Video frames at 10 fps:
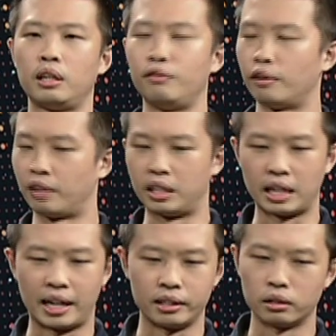If you have any
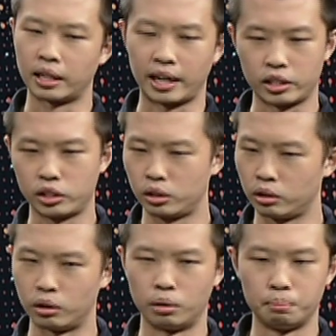idle cash,
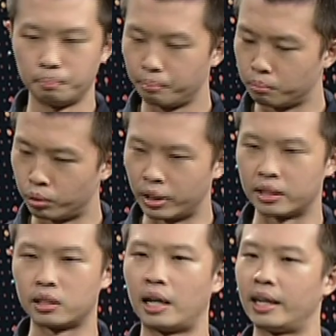you know, put it
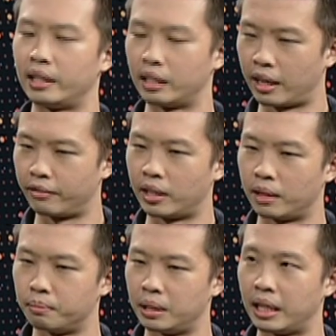aside and have
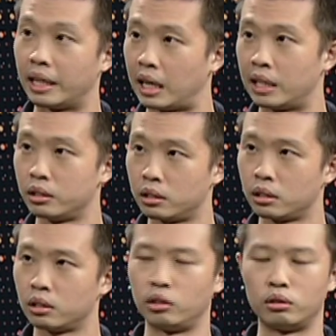that be enhanced.
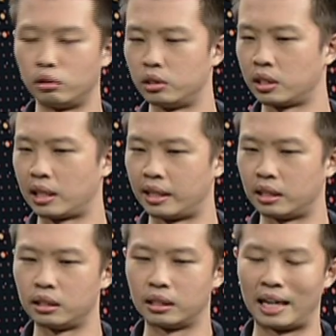You know, don't just let it
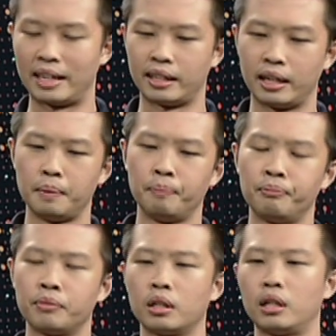lie there.
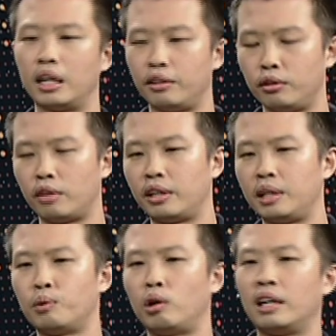And if you have
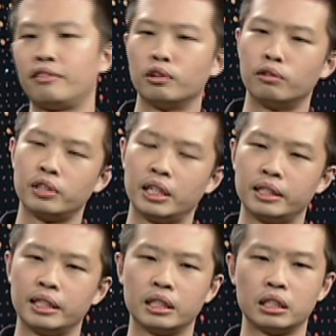any more left over, I
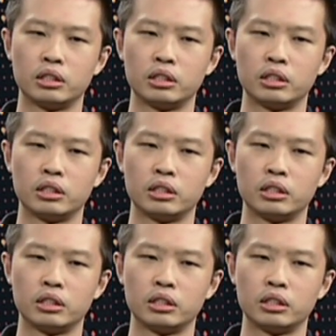think,